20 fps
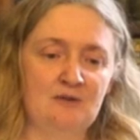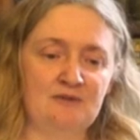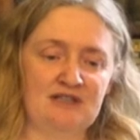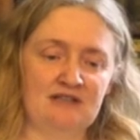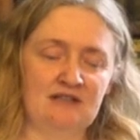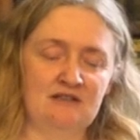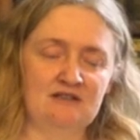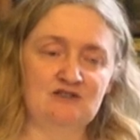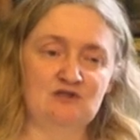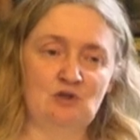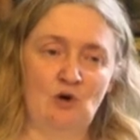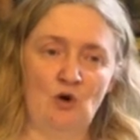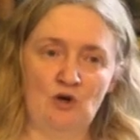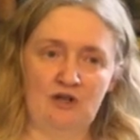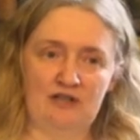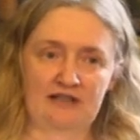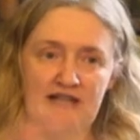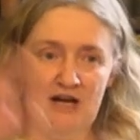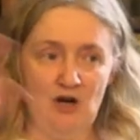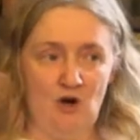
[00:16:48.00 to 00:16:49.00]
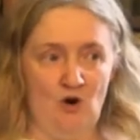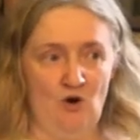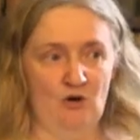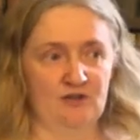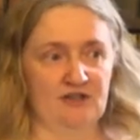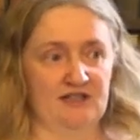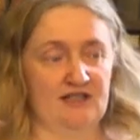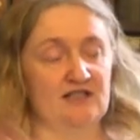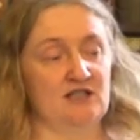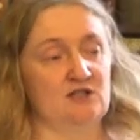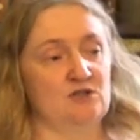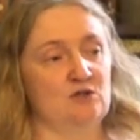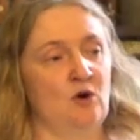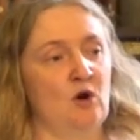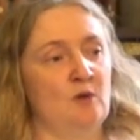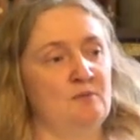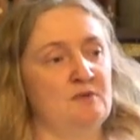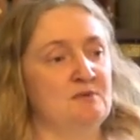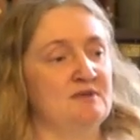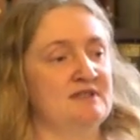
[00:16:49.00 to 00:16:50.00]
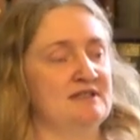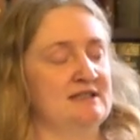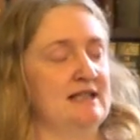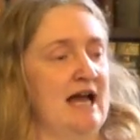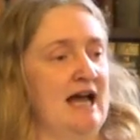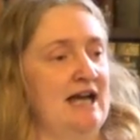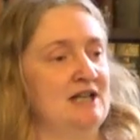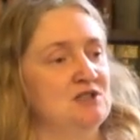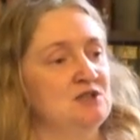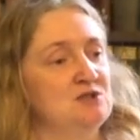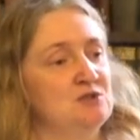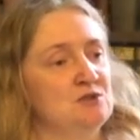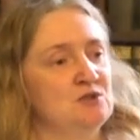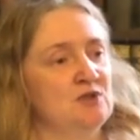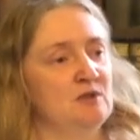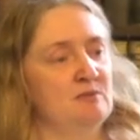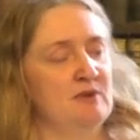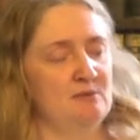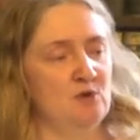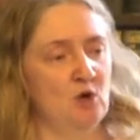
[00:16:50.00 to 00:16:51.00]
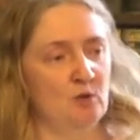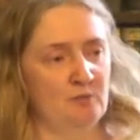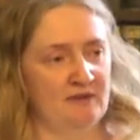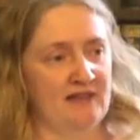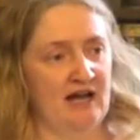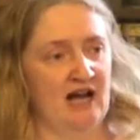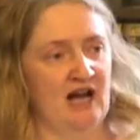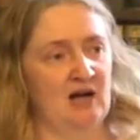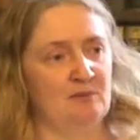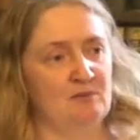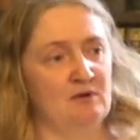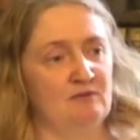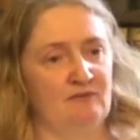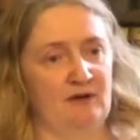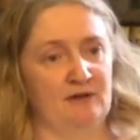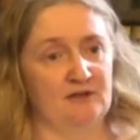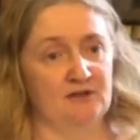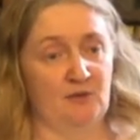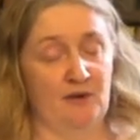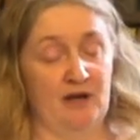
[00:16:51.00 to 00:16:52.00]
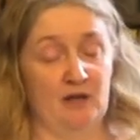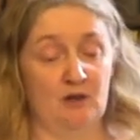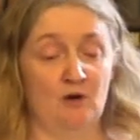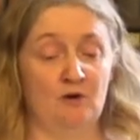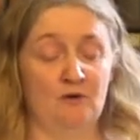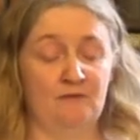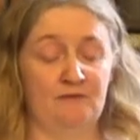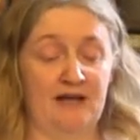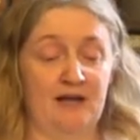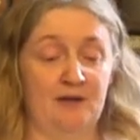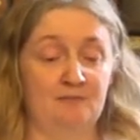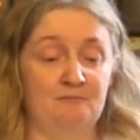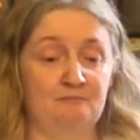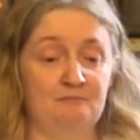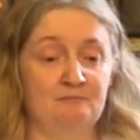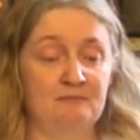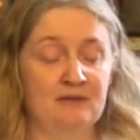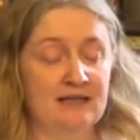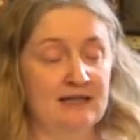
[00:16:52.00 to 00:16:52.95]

was a little dog leg corner at the top that we still had to do, and when we opened that up, we found quite a lot of um,